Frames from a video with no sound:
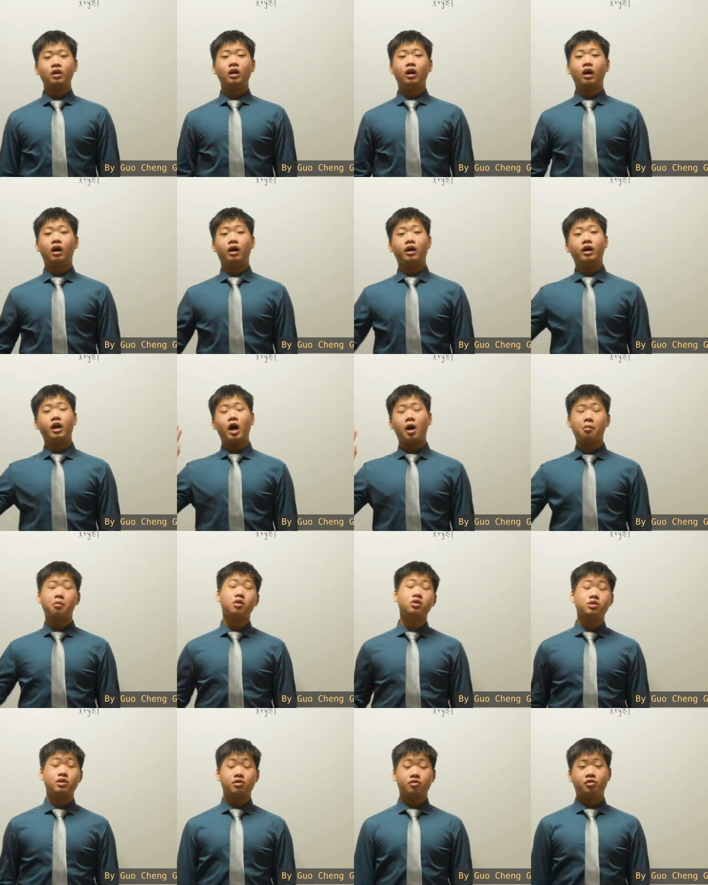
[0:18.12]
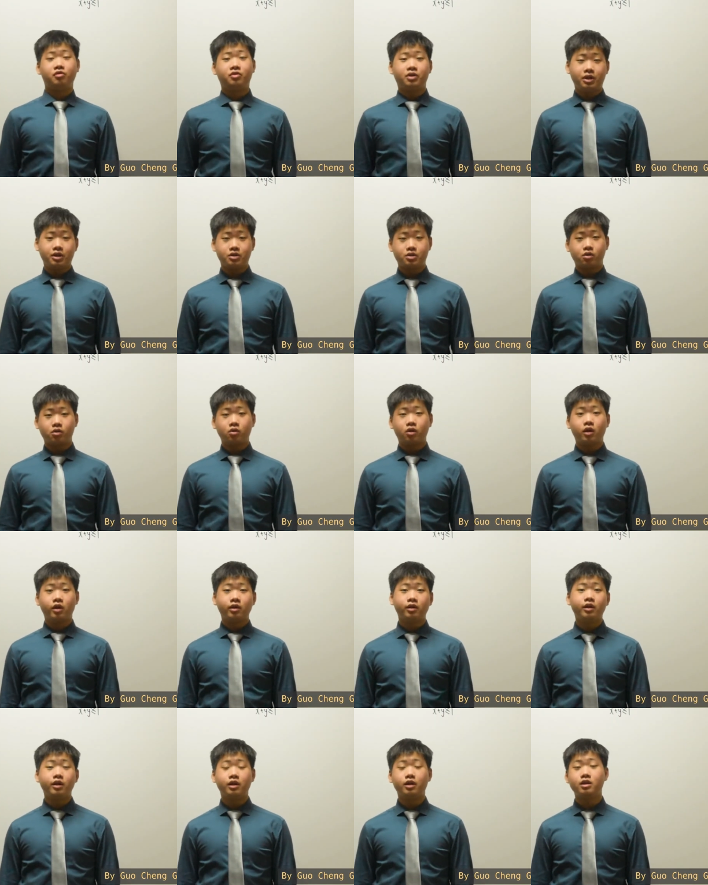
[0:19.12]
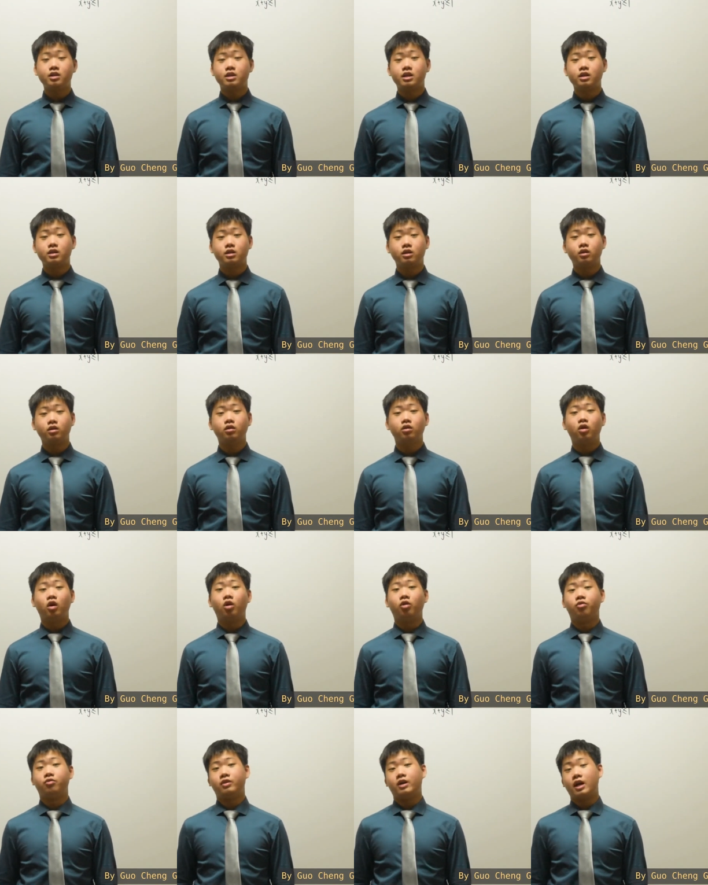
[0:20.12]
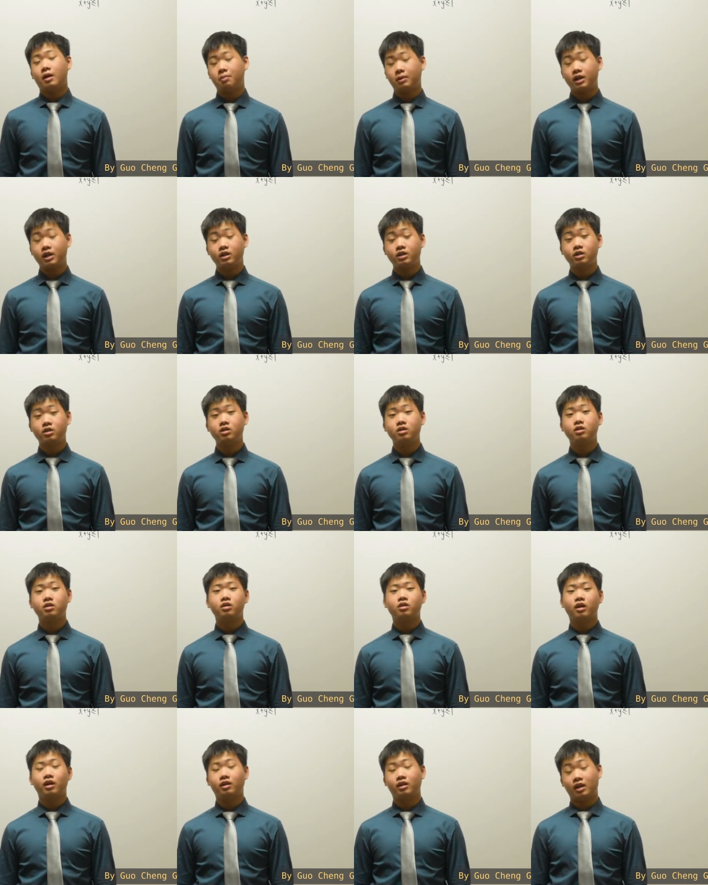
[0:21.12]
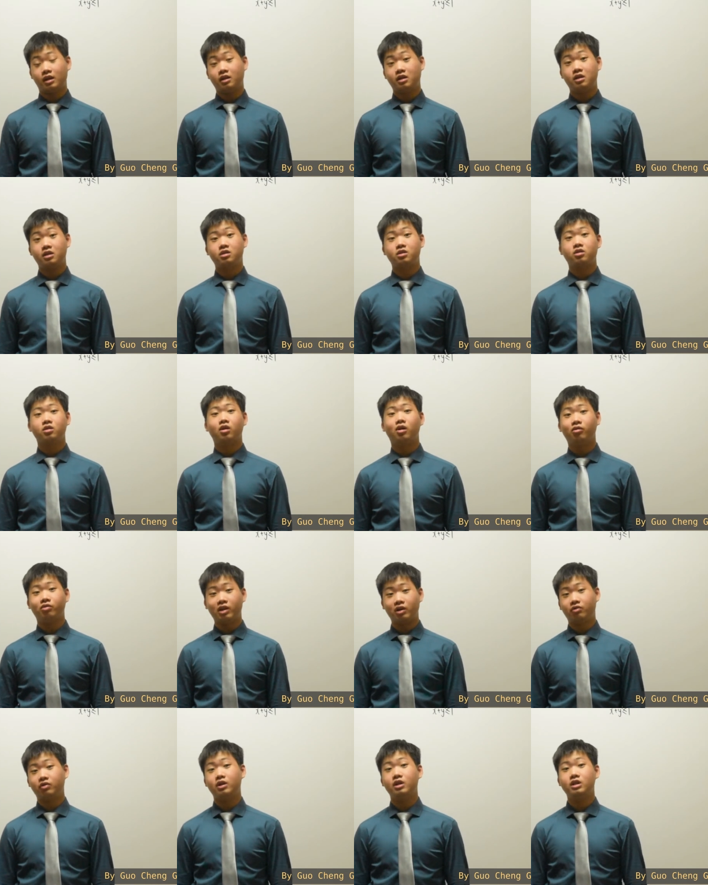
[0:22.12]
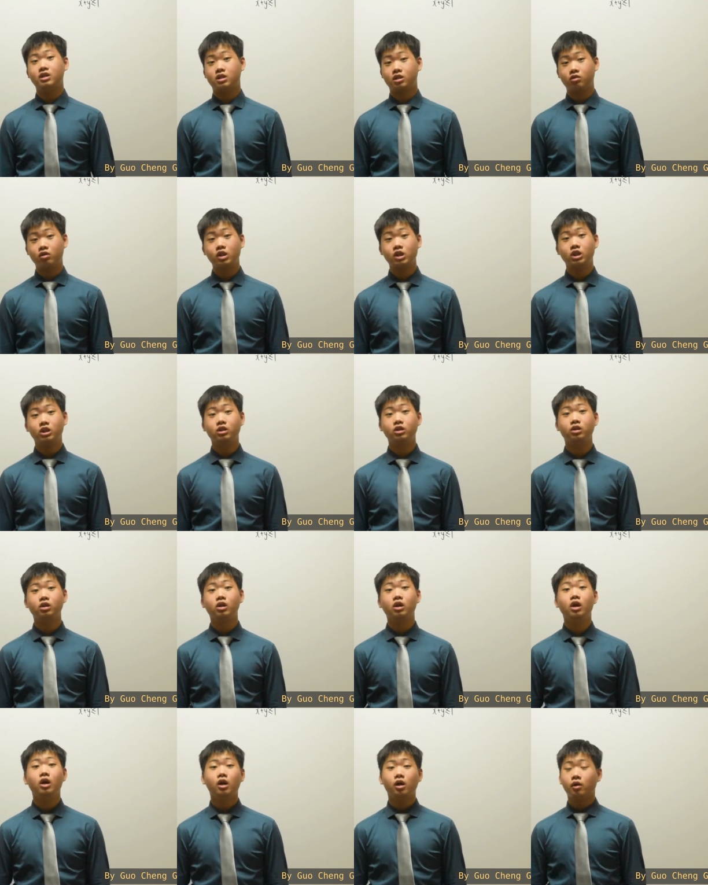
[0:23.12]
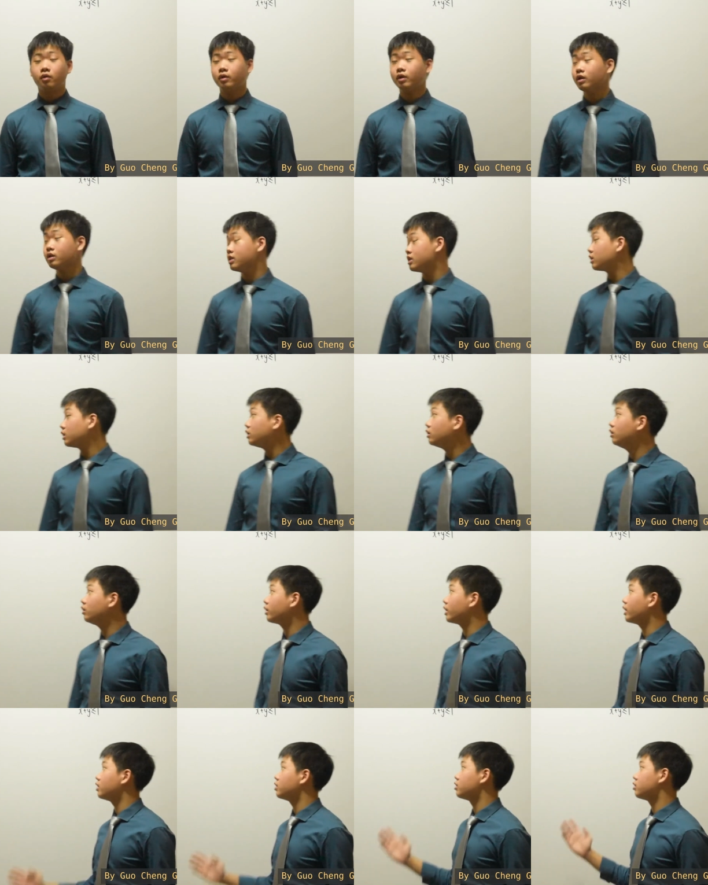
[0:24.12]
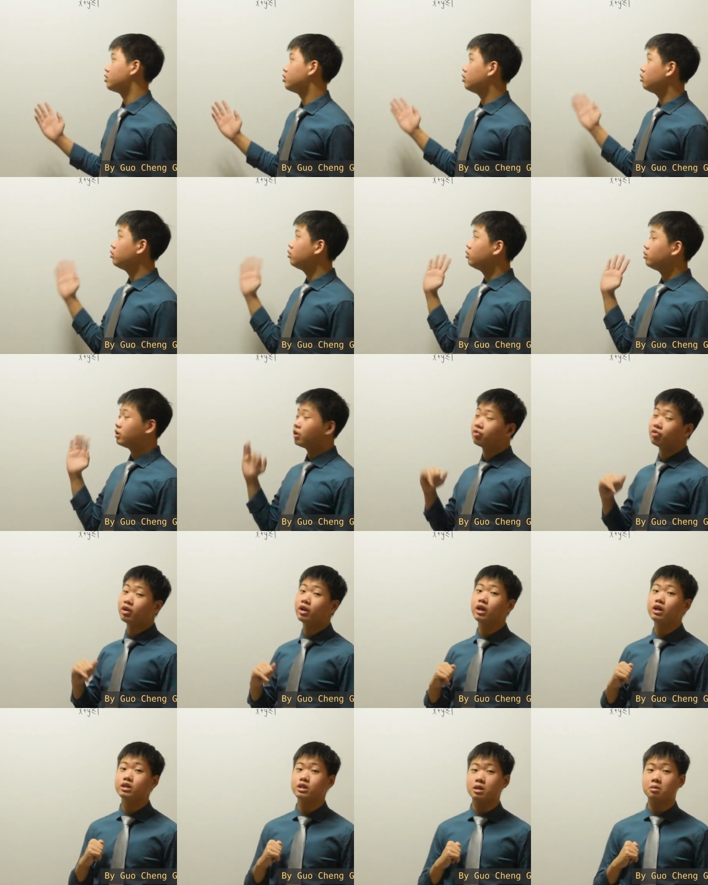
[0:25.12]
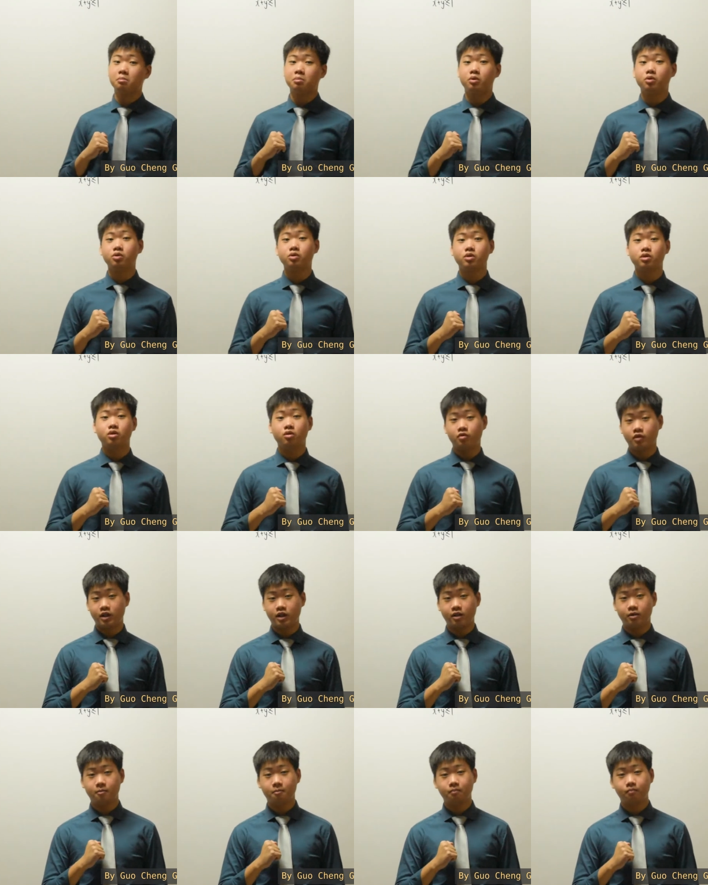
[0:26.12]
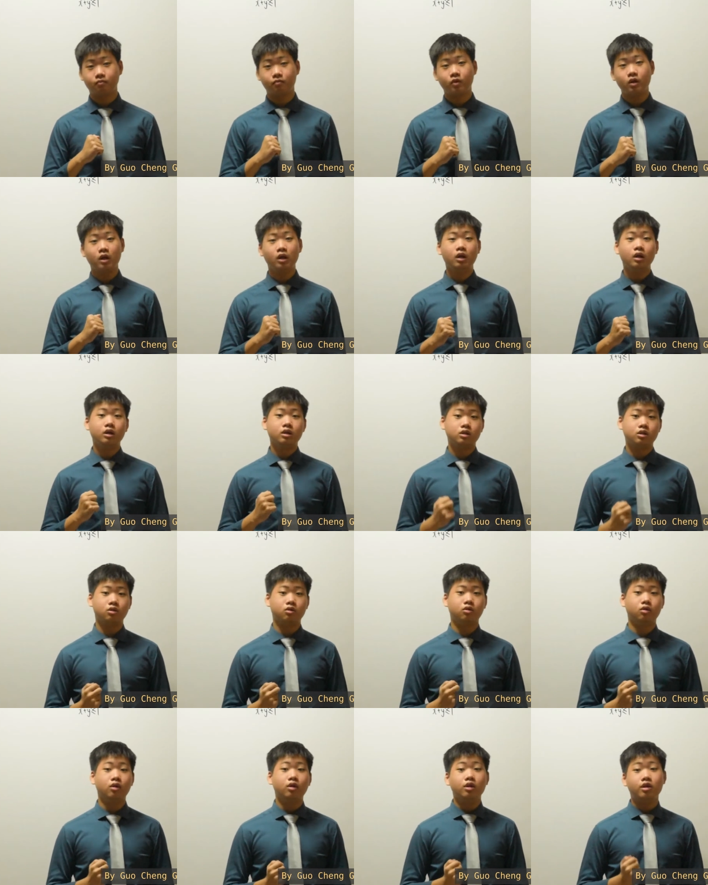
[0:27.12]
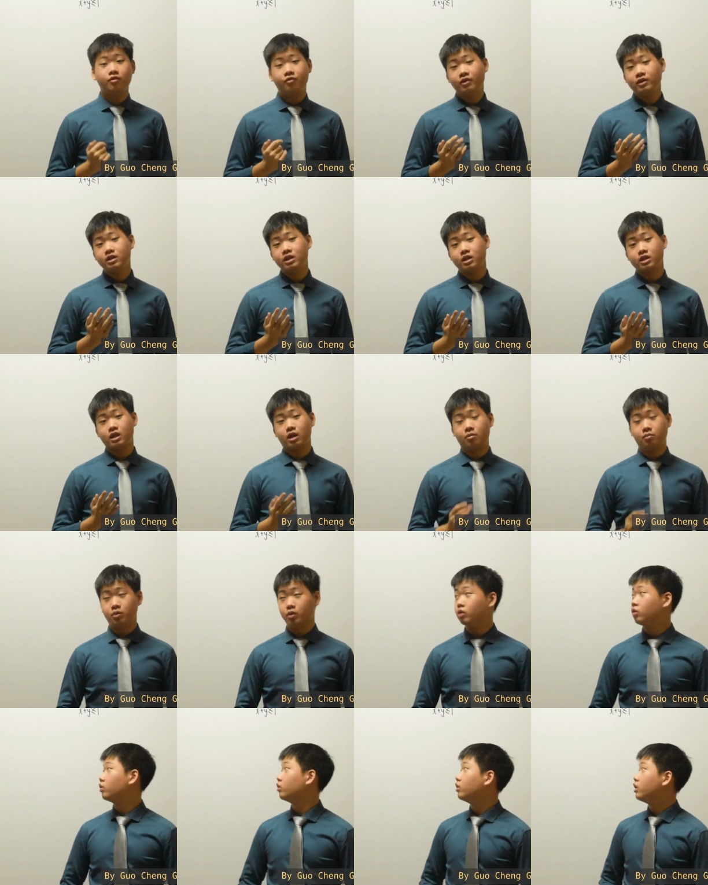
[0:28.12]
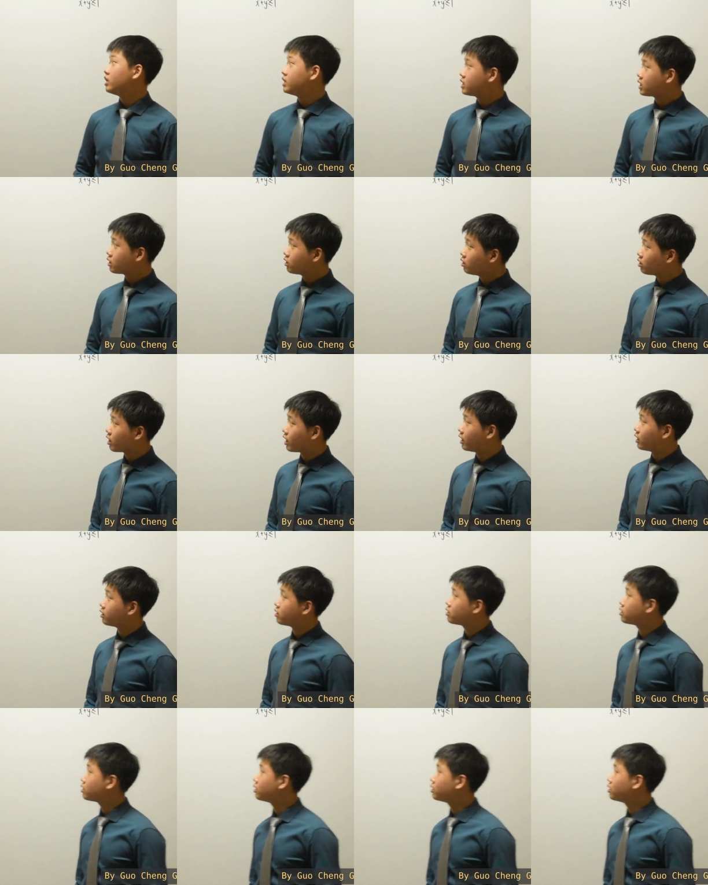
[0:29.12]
Hi, I'm Guang, 50 years old. In this lesson of applications and techniques of definite integration, we are taking a look at two different examples over here. So, the first example, let's take a look at it.